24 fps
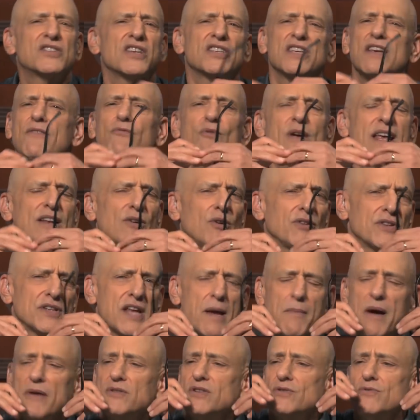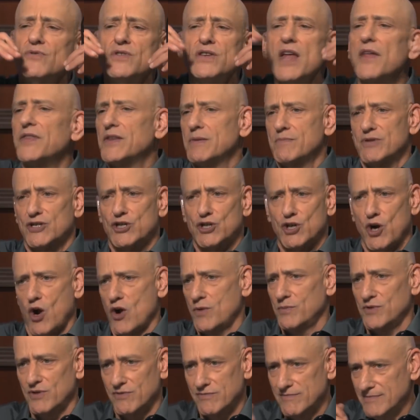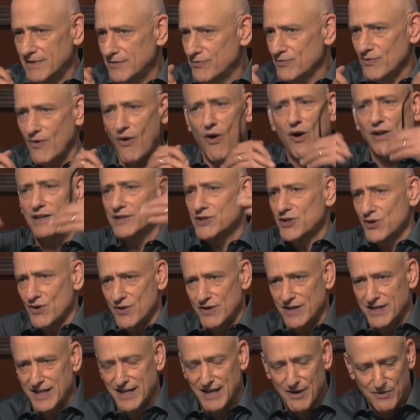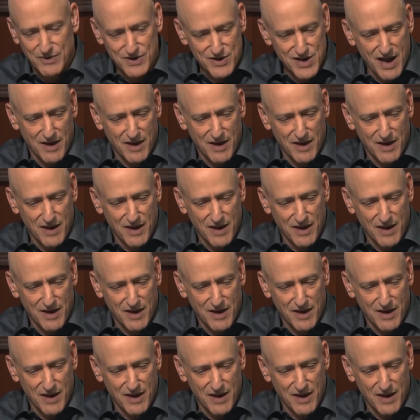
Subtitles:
And he says, if we had all the time, I would do nothing but charm you through all eternity.